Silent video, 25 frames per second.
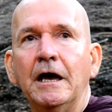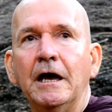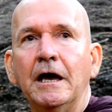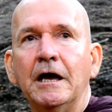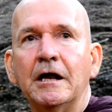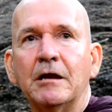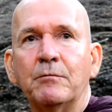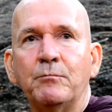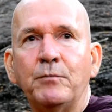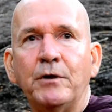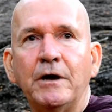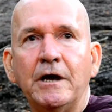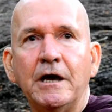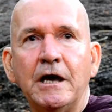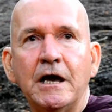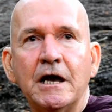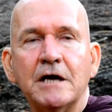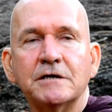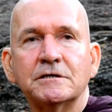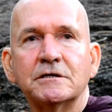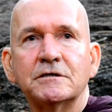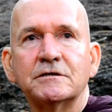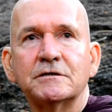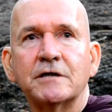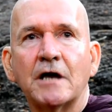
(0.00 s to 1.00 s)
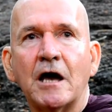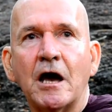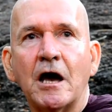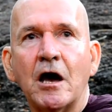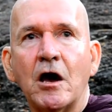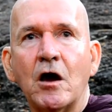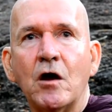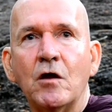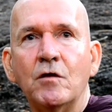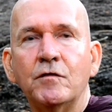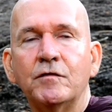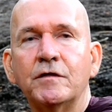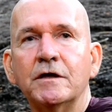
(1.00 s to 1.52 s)
It appears as
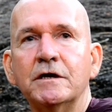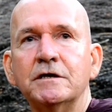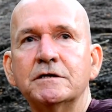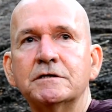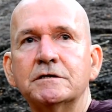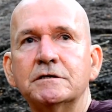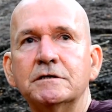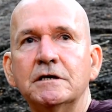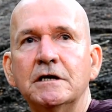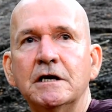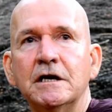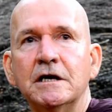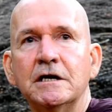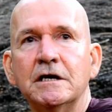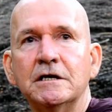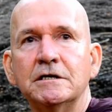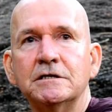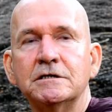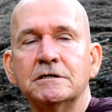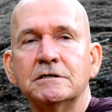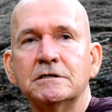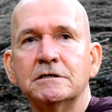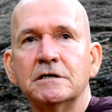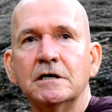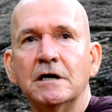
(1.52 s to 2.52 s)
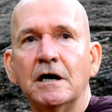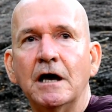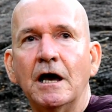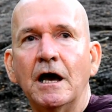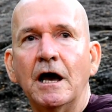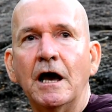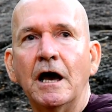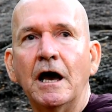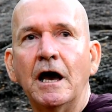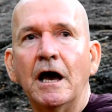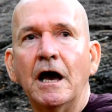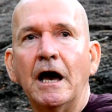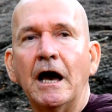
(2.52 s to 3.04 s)
though this is
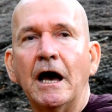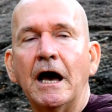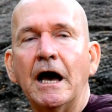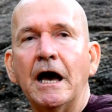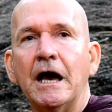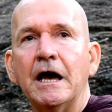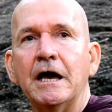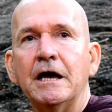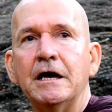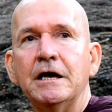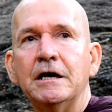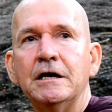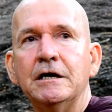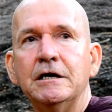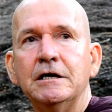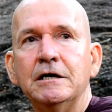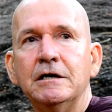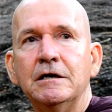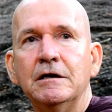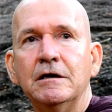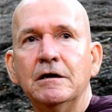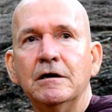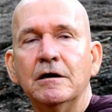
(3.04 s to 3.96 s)
a